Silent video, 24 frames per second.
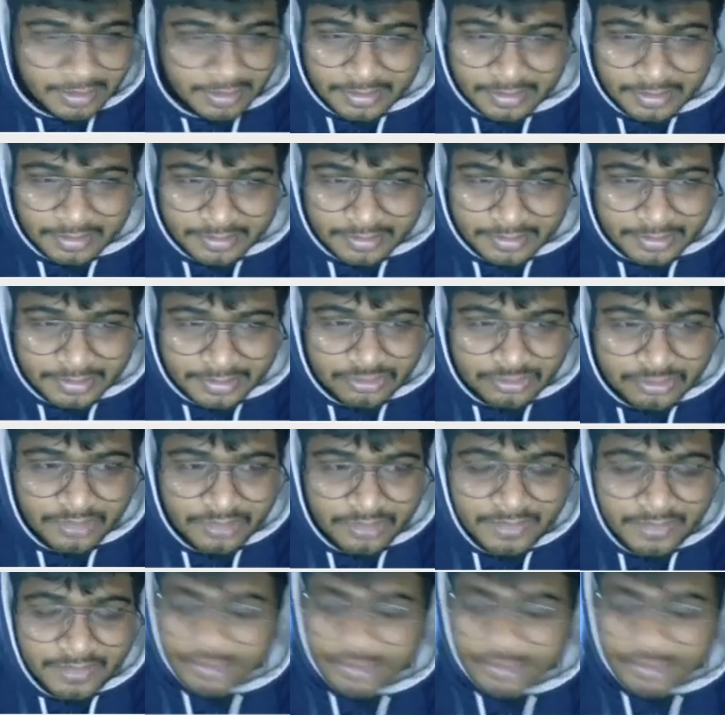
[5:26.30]
since you have
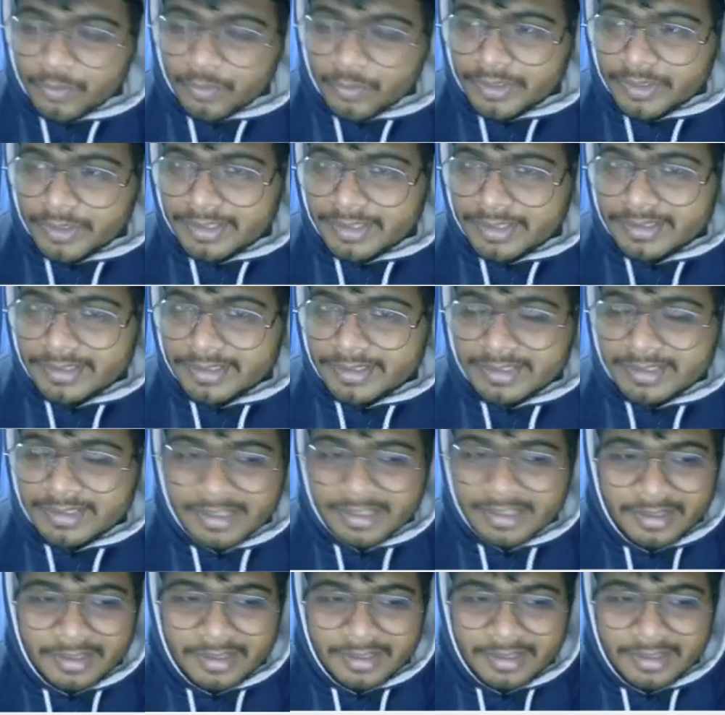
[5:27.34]
done your work, this A,
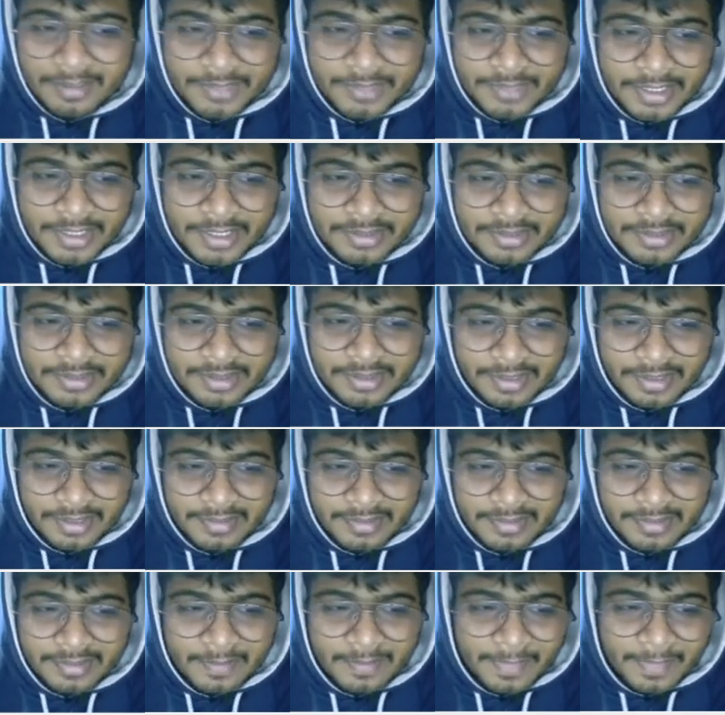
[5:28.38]
I'm telling this A,
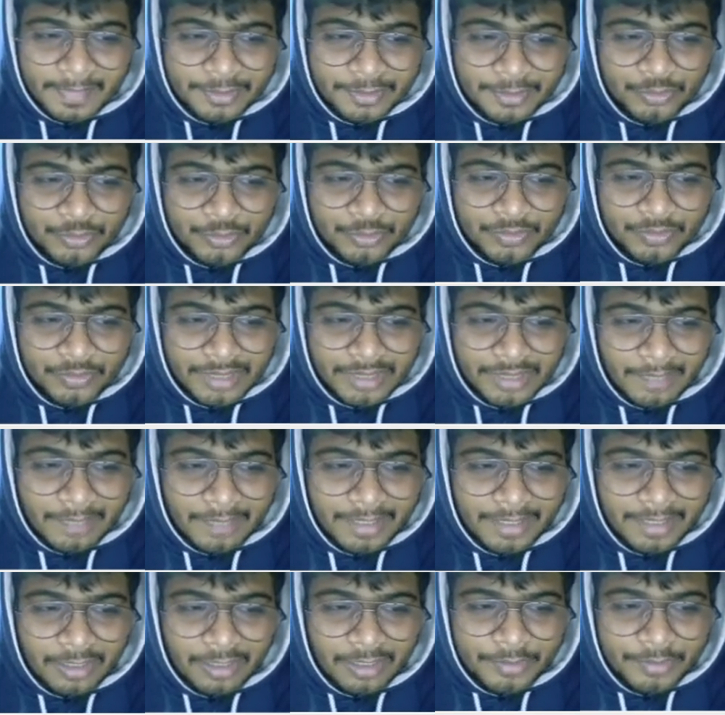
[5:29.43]
you come and
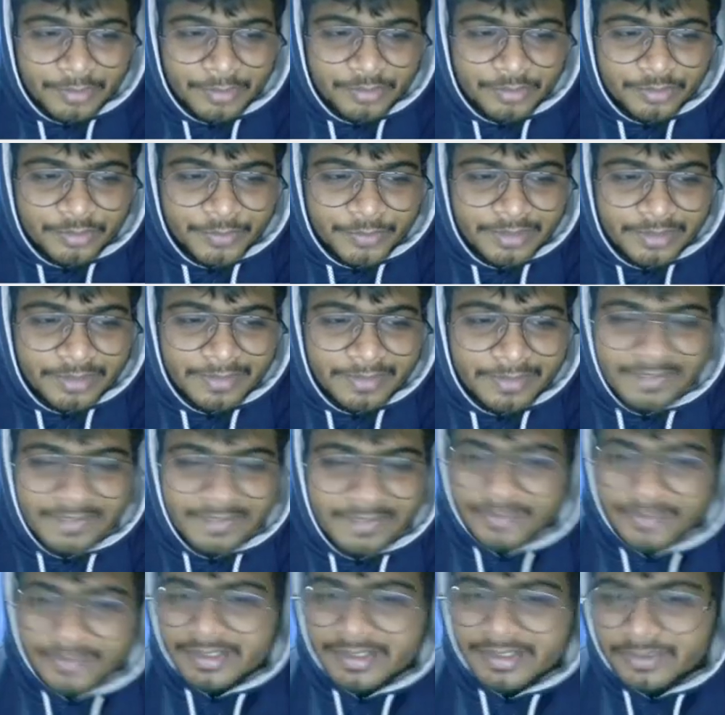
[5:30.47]
allow me to print my value, that
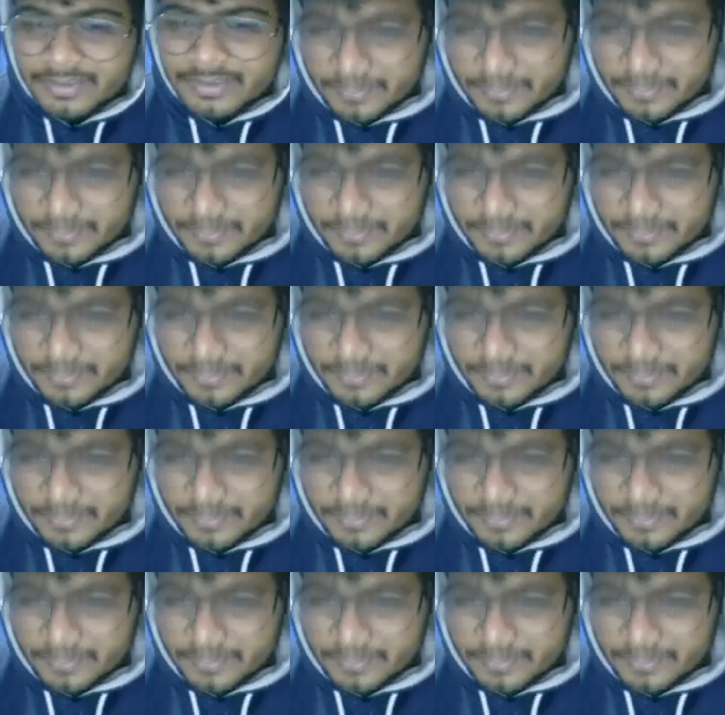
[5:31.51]
is 3.